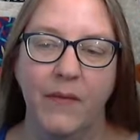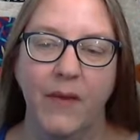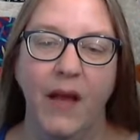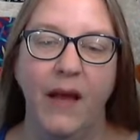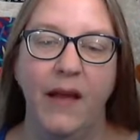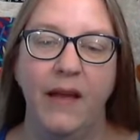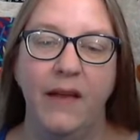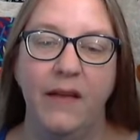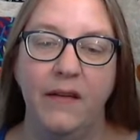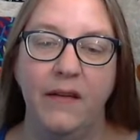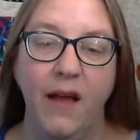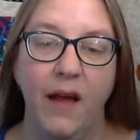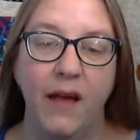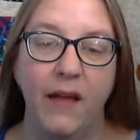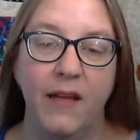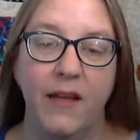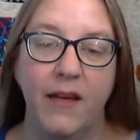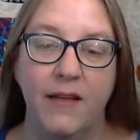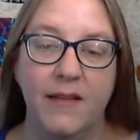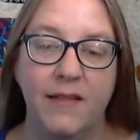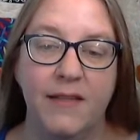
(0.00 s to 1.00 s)
I had not
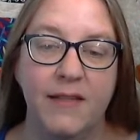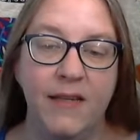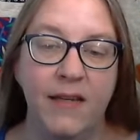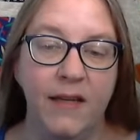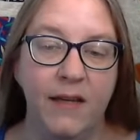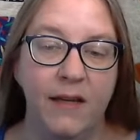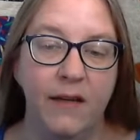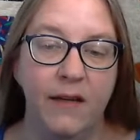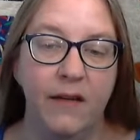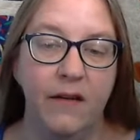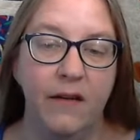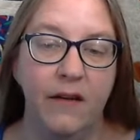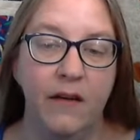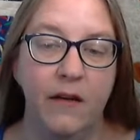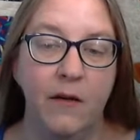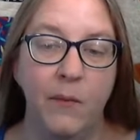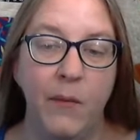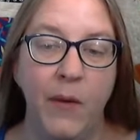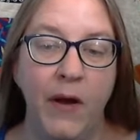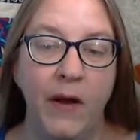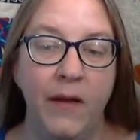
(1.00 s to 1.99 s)
yet seen it, and
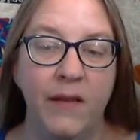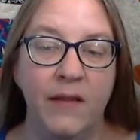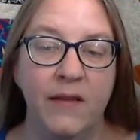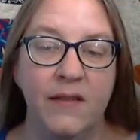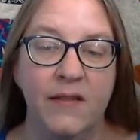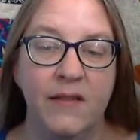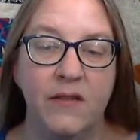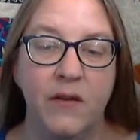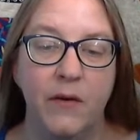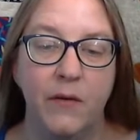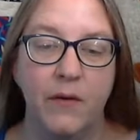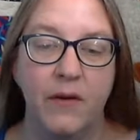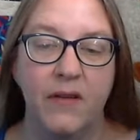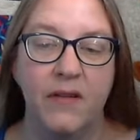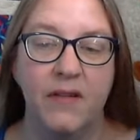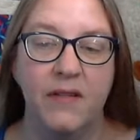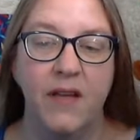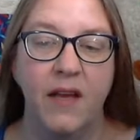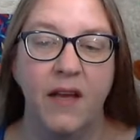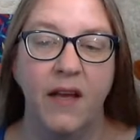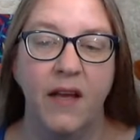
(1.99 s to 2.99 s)
upon this
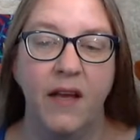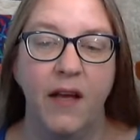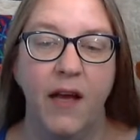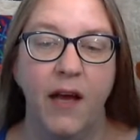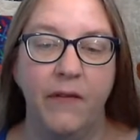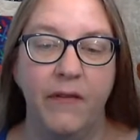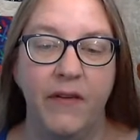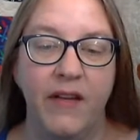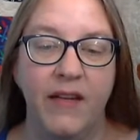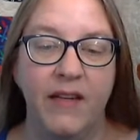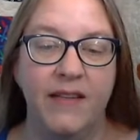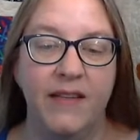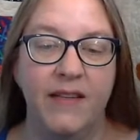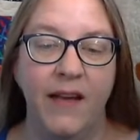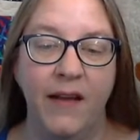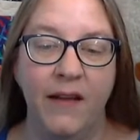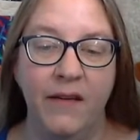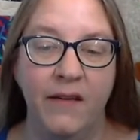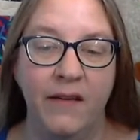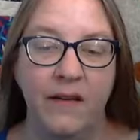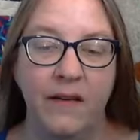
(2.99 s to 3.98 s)
notice of an
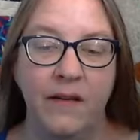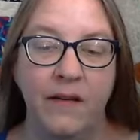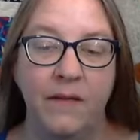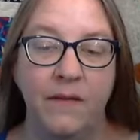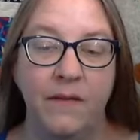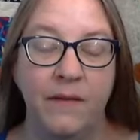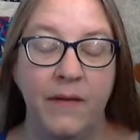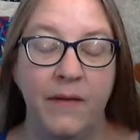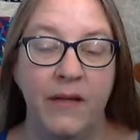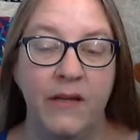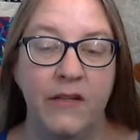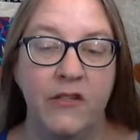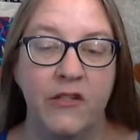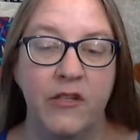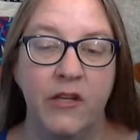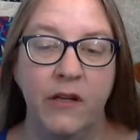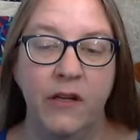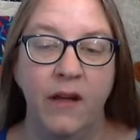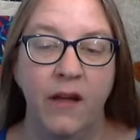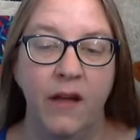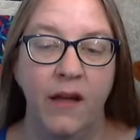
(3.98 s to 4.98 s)
intended
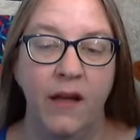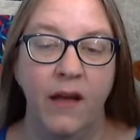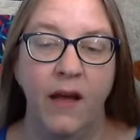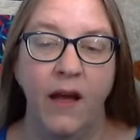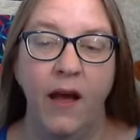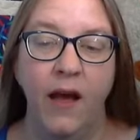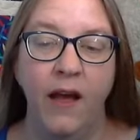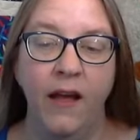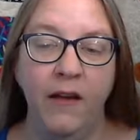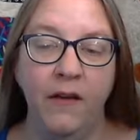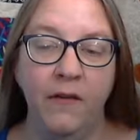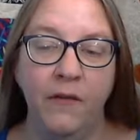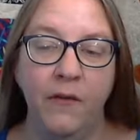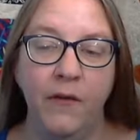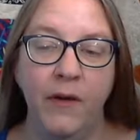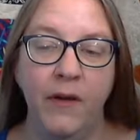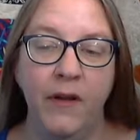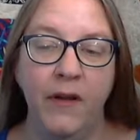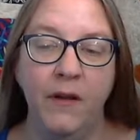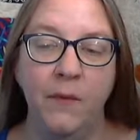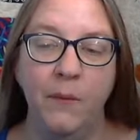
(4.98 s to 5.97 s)
invasion, I
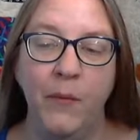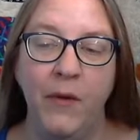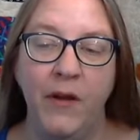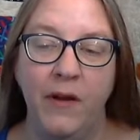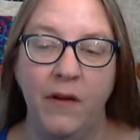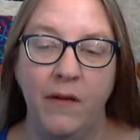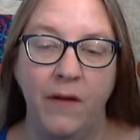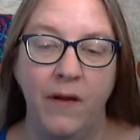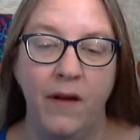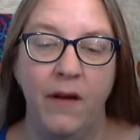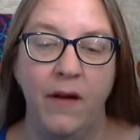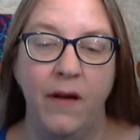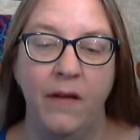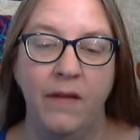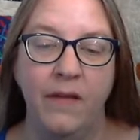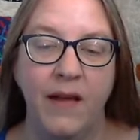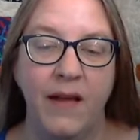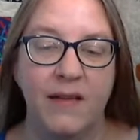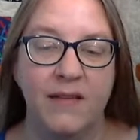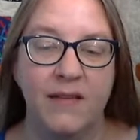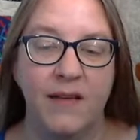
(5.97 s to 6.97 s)
avoided appearing on
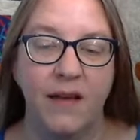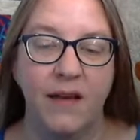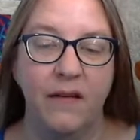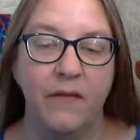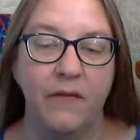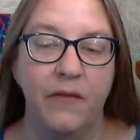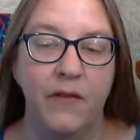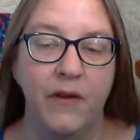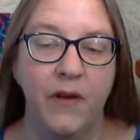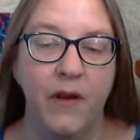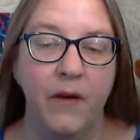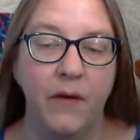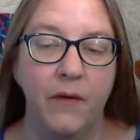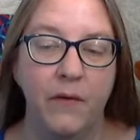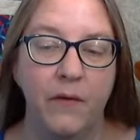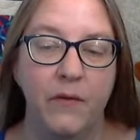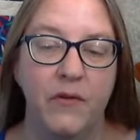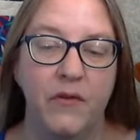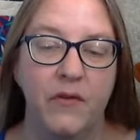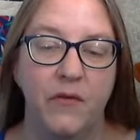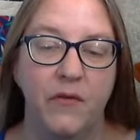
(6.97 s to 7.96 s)
that side of the
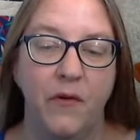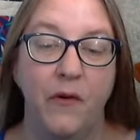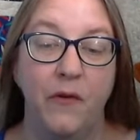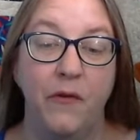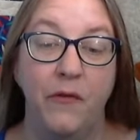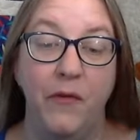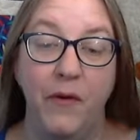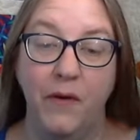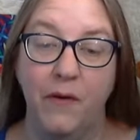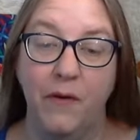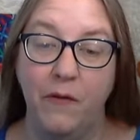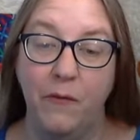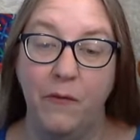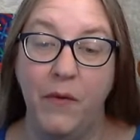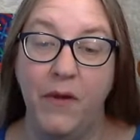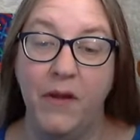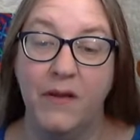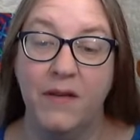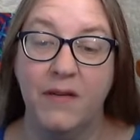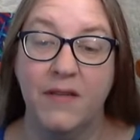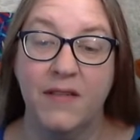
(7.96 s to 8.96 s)
coast, for fear of
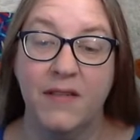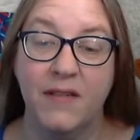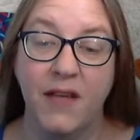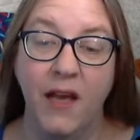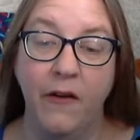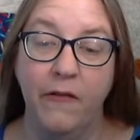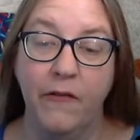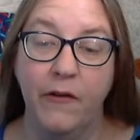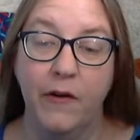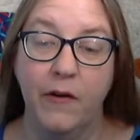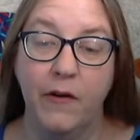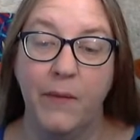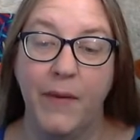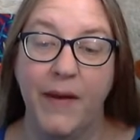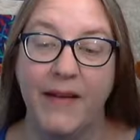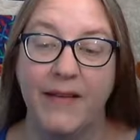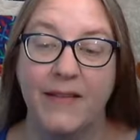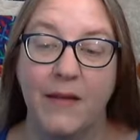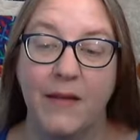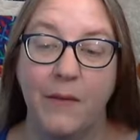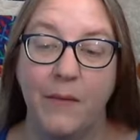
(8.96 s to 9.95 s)
being discovered
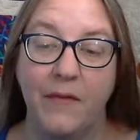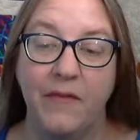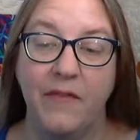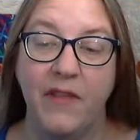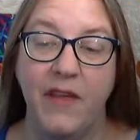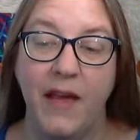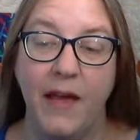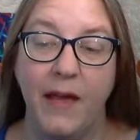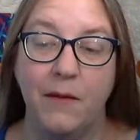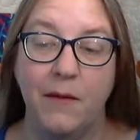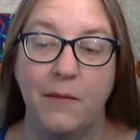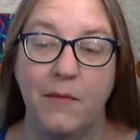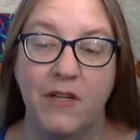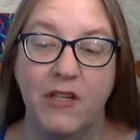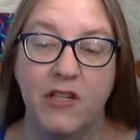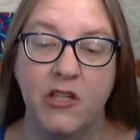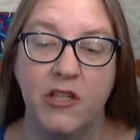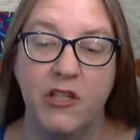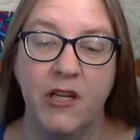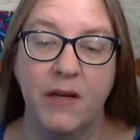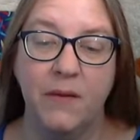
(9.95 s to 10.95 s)
by some of the
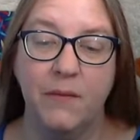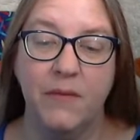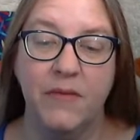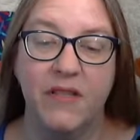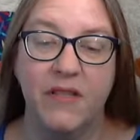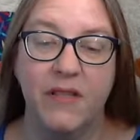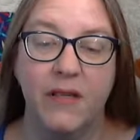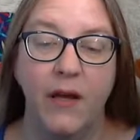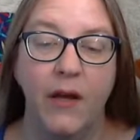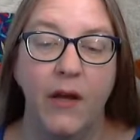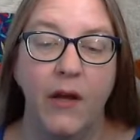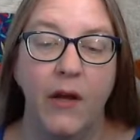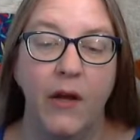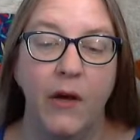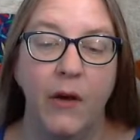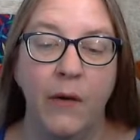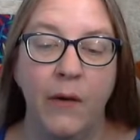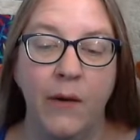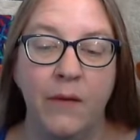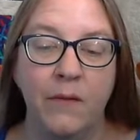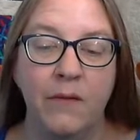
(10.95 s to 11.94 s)
enemy's ships,
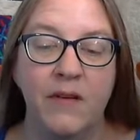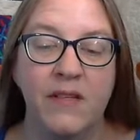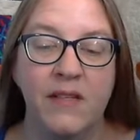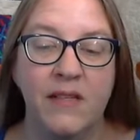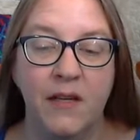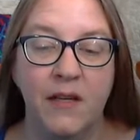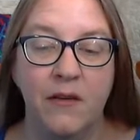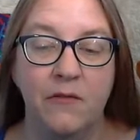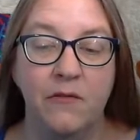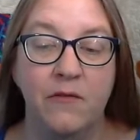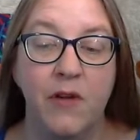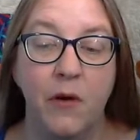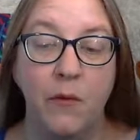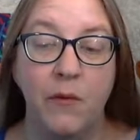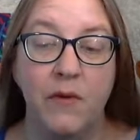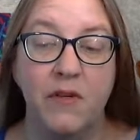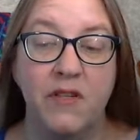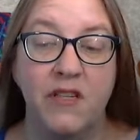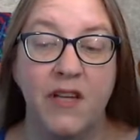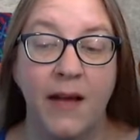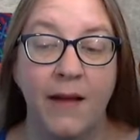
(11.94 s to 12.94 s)
who had received no
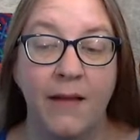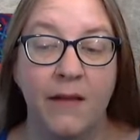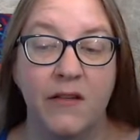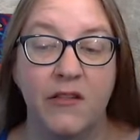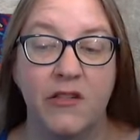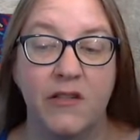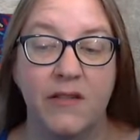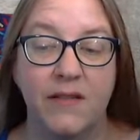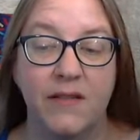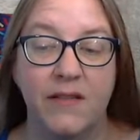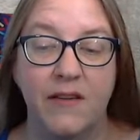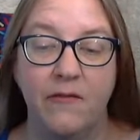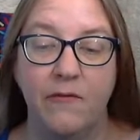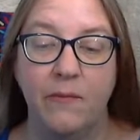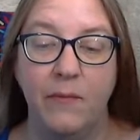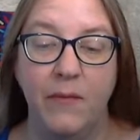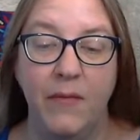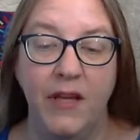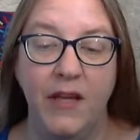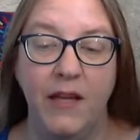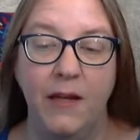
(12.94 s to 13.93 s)
intelligence of
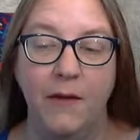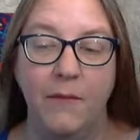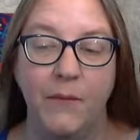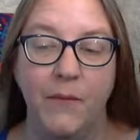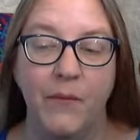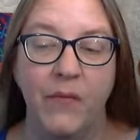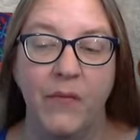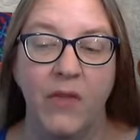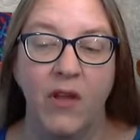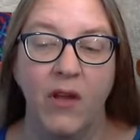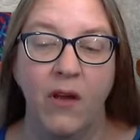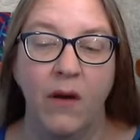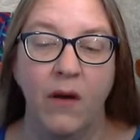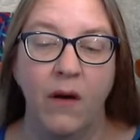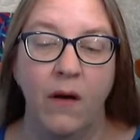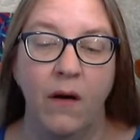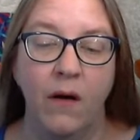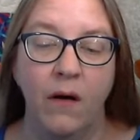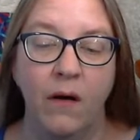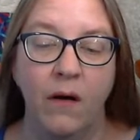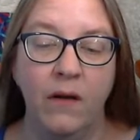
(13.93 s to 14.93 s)
me
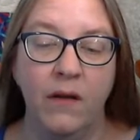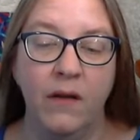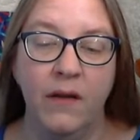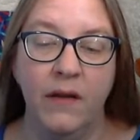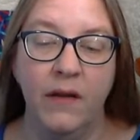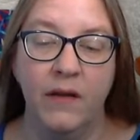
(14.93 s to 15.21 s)
all